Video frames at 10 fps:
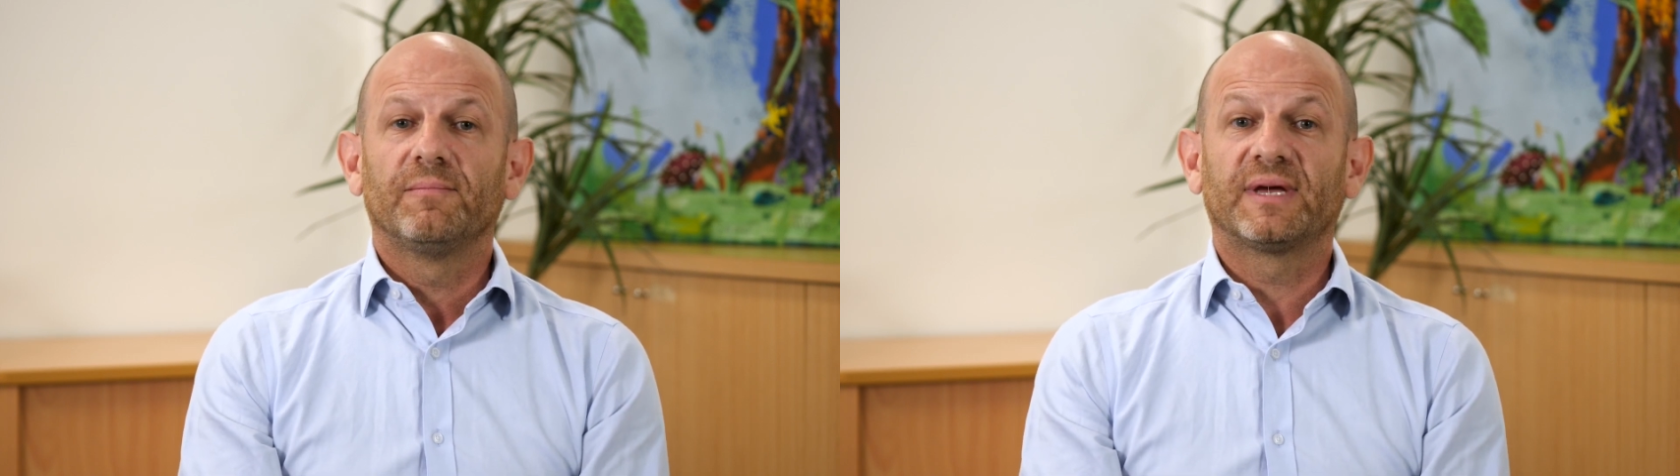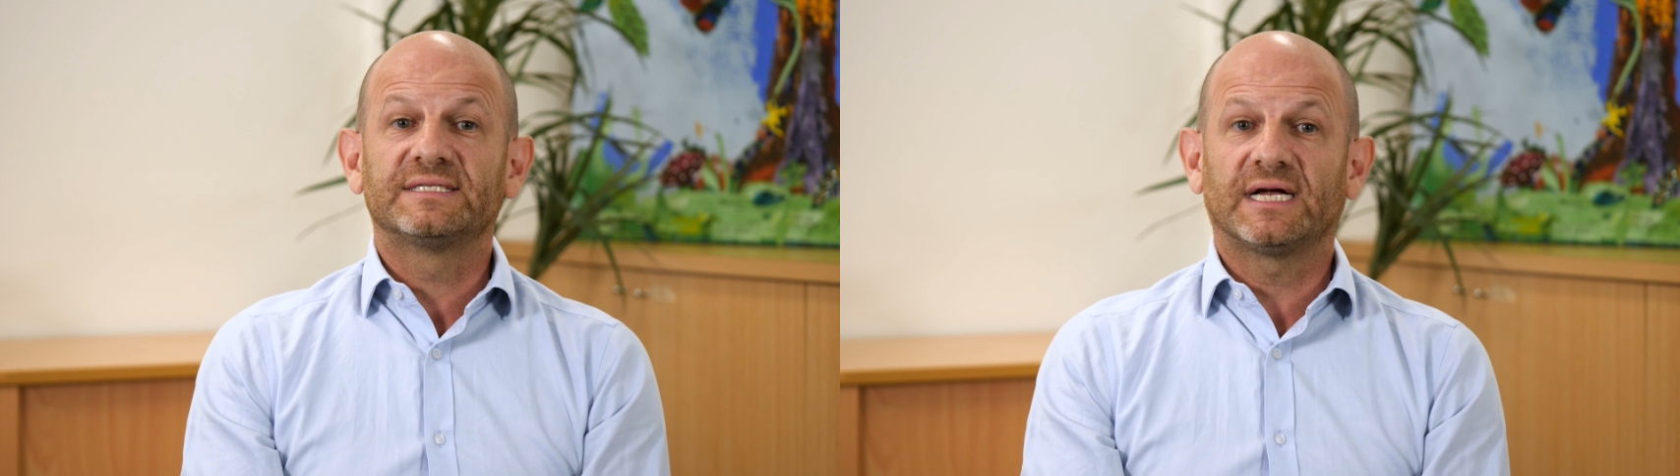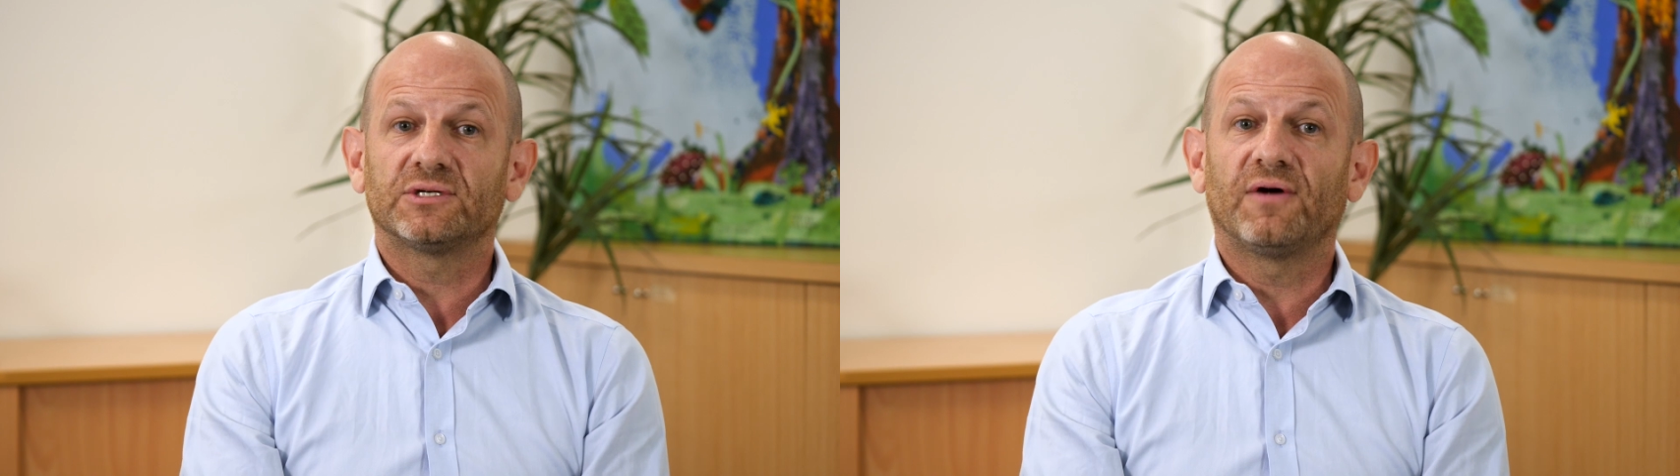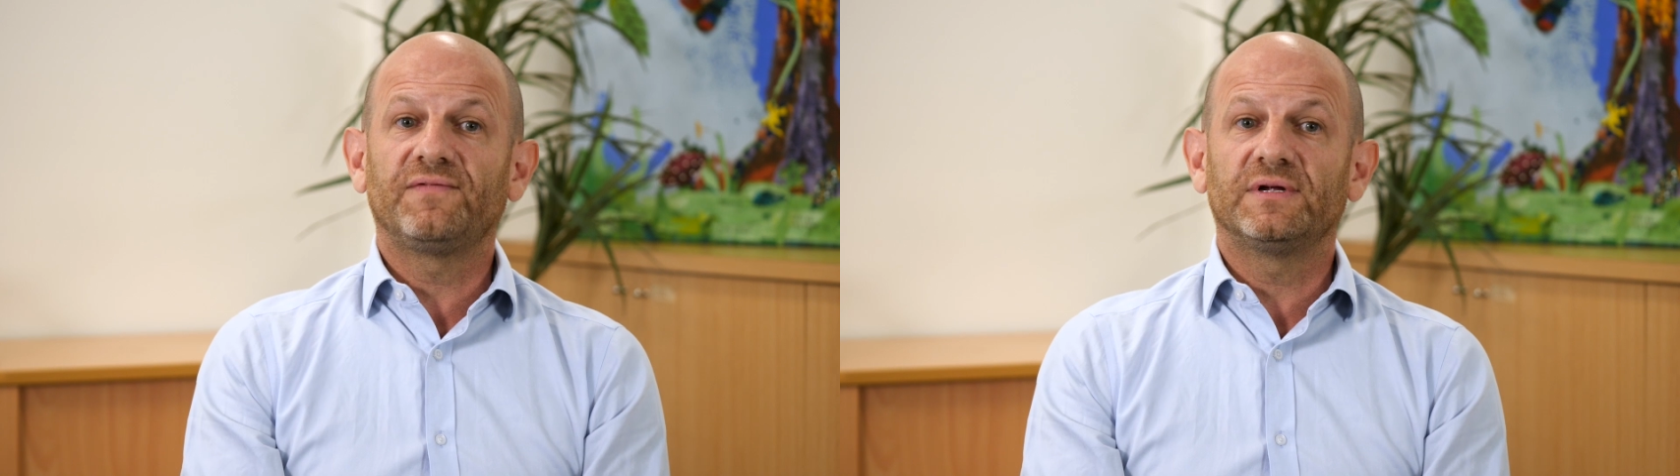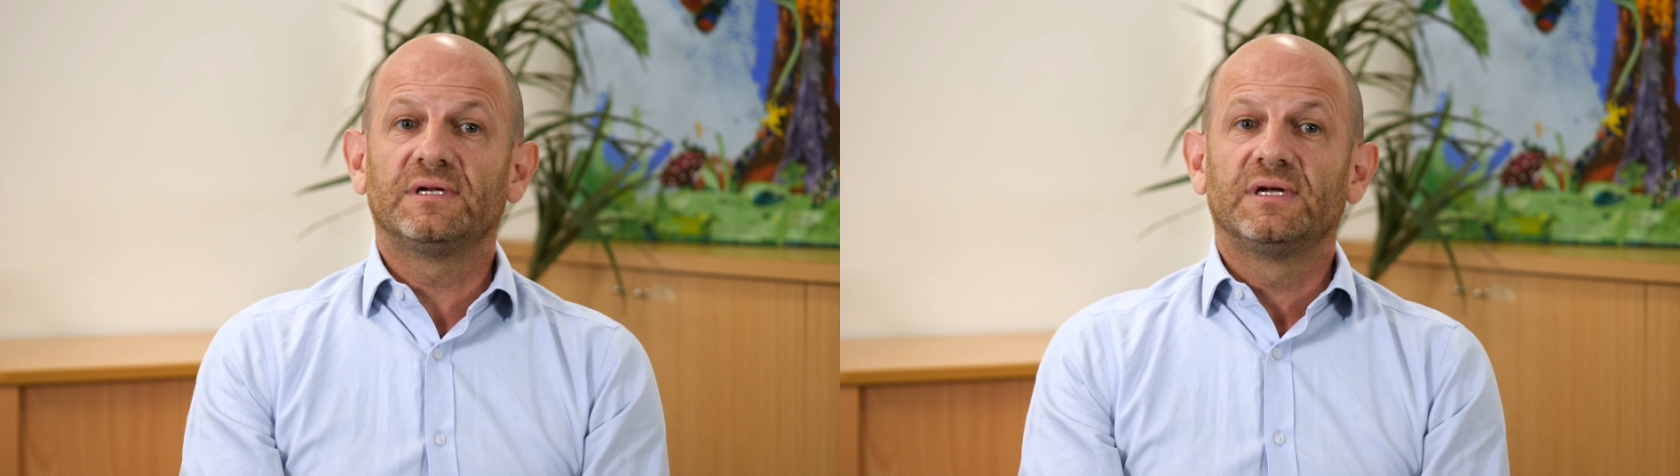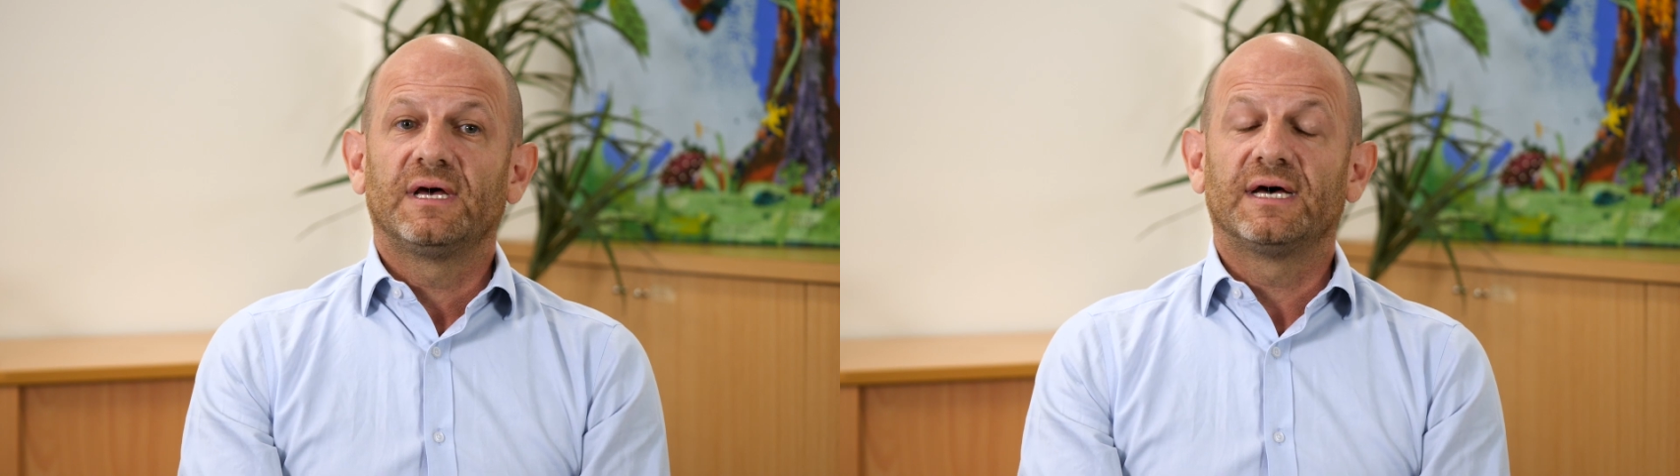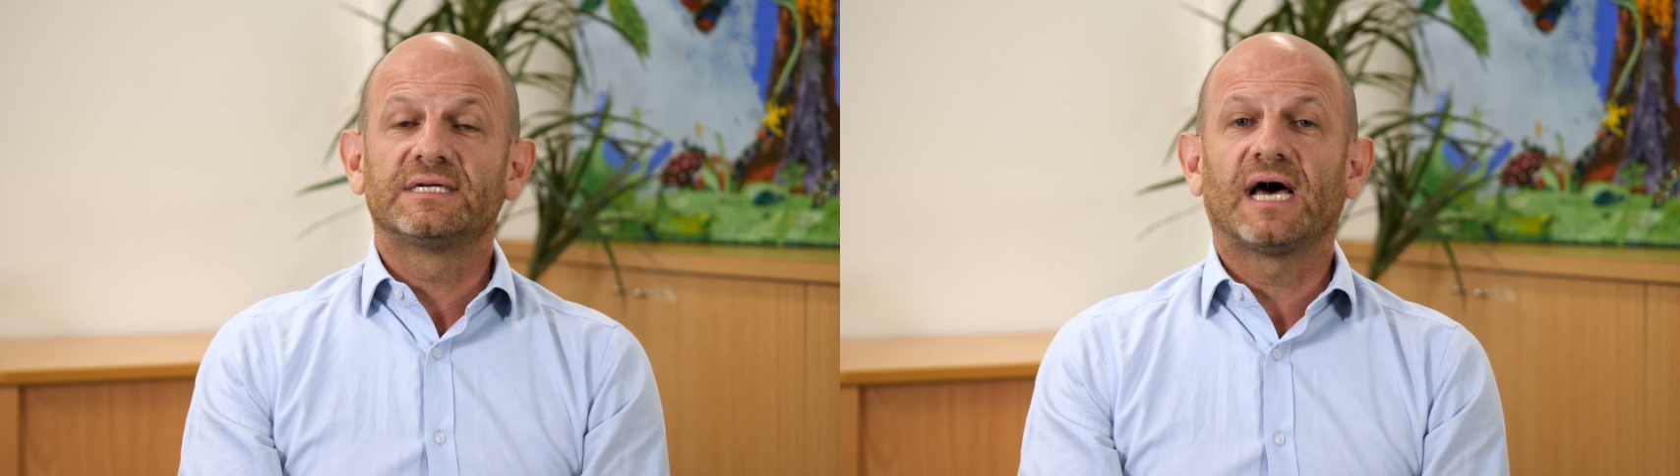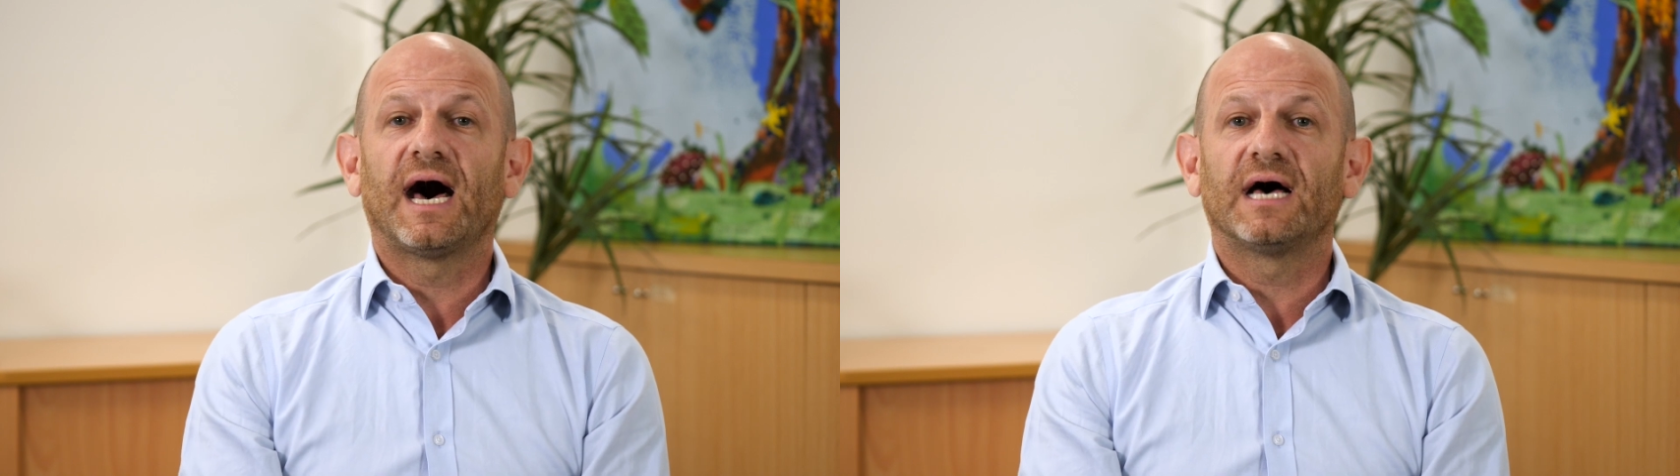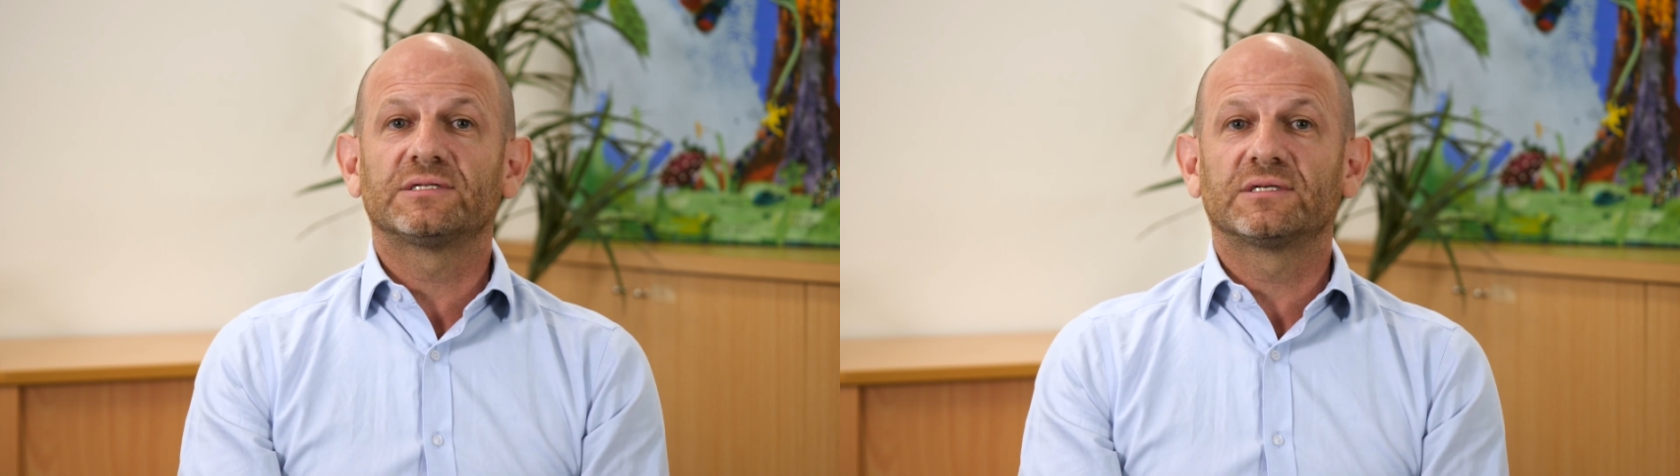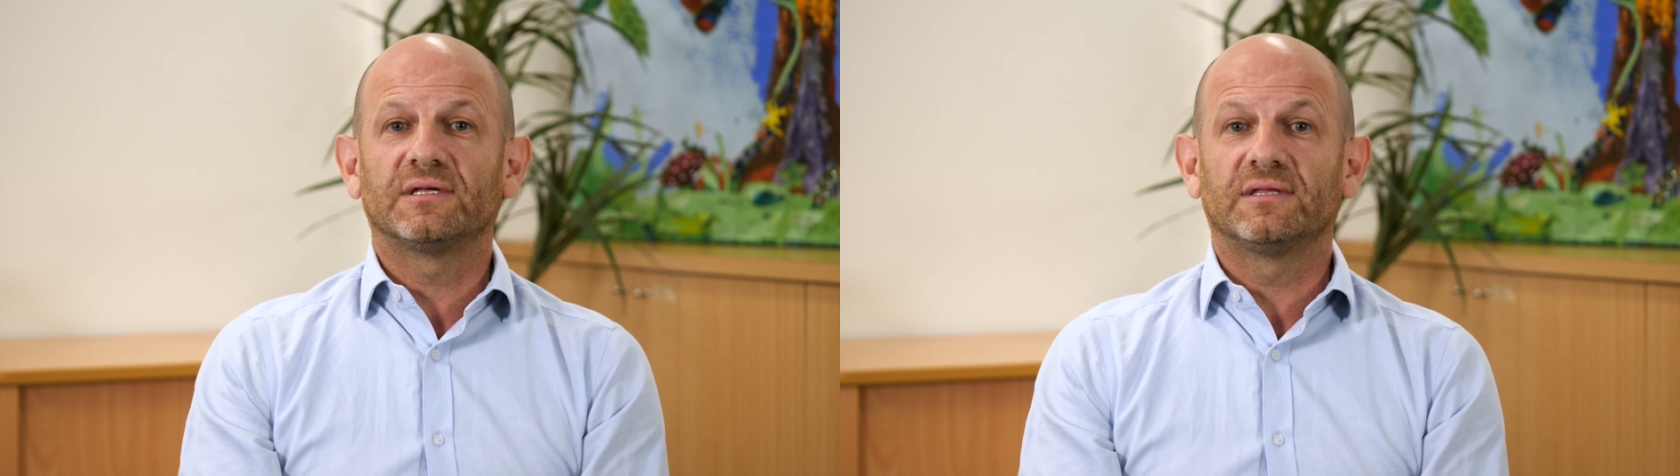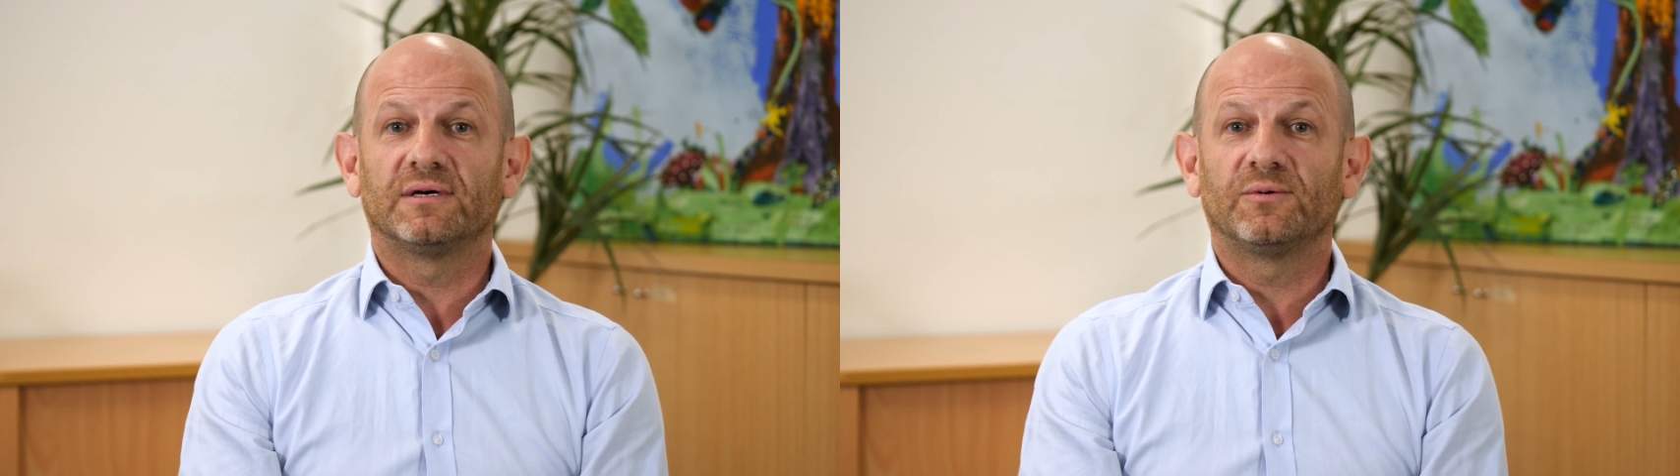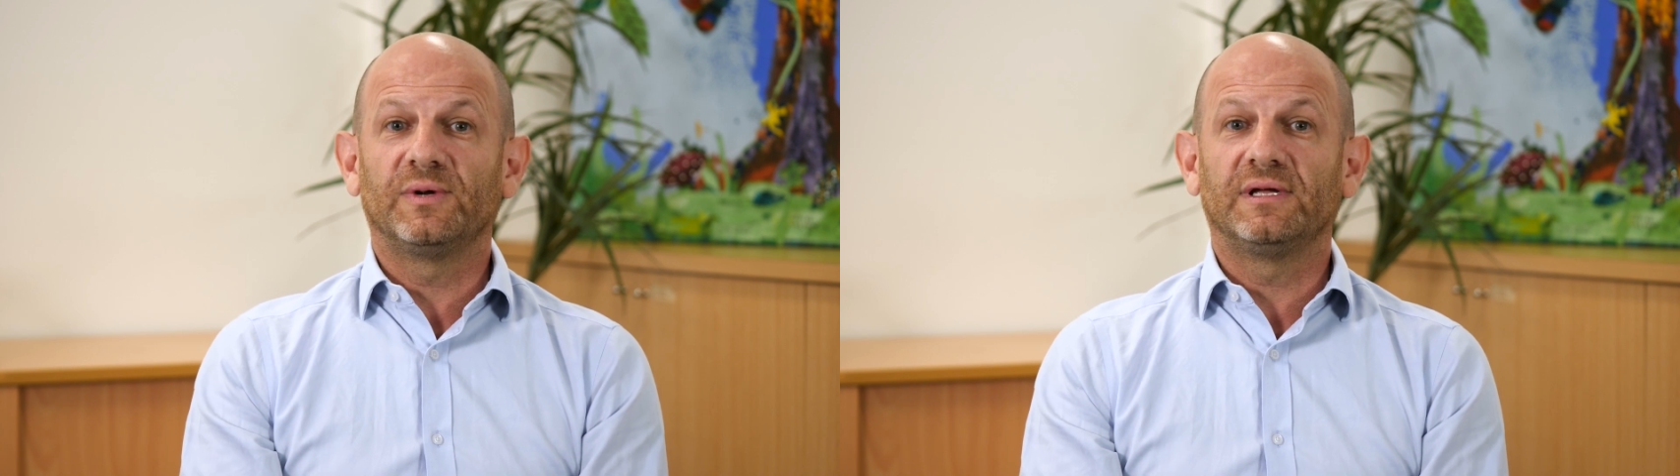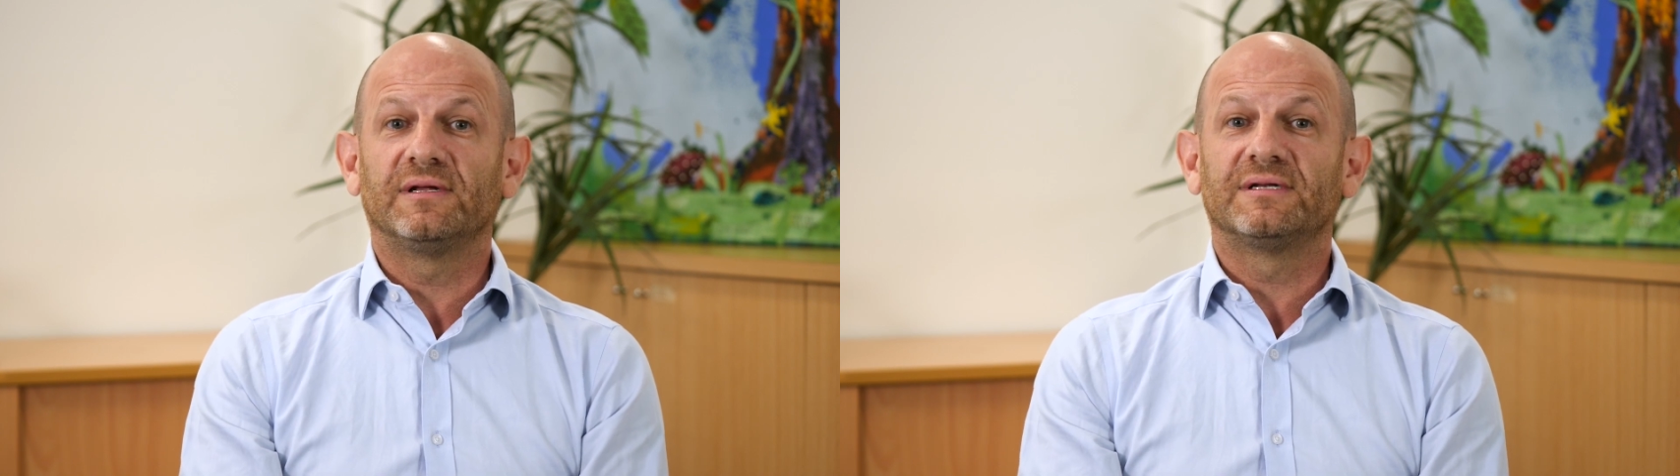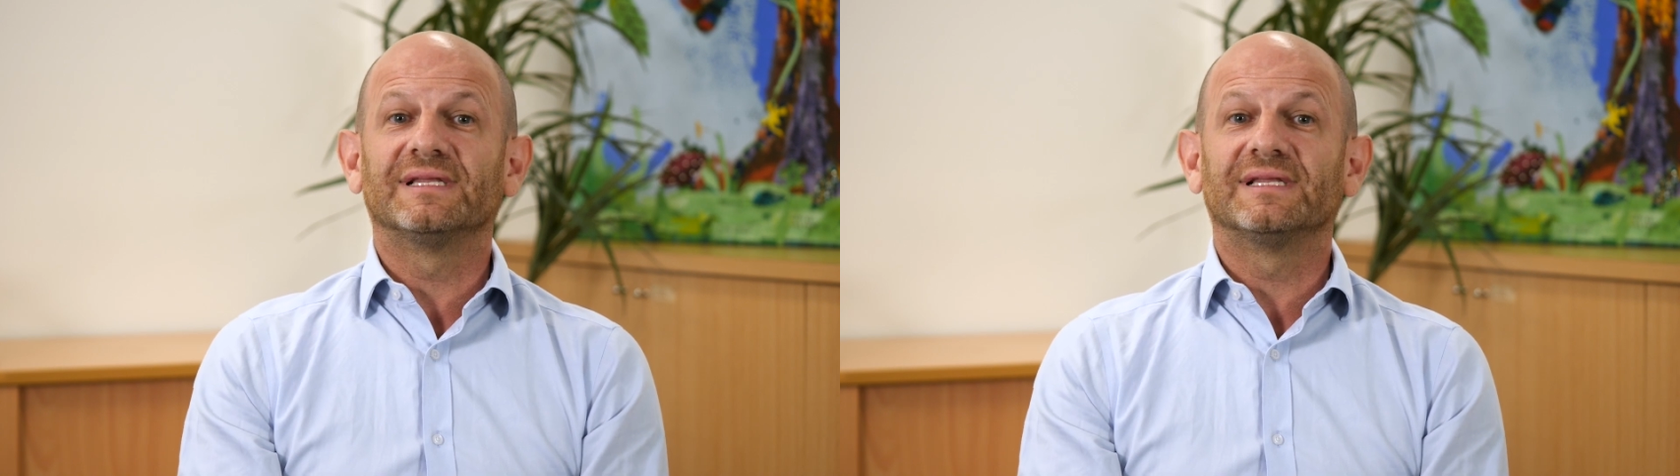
because that's often a task that we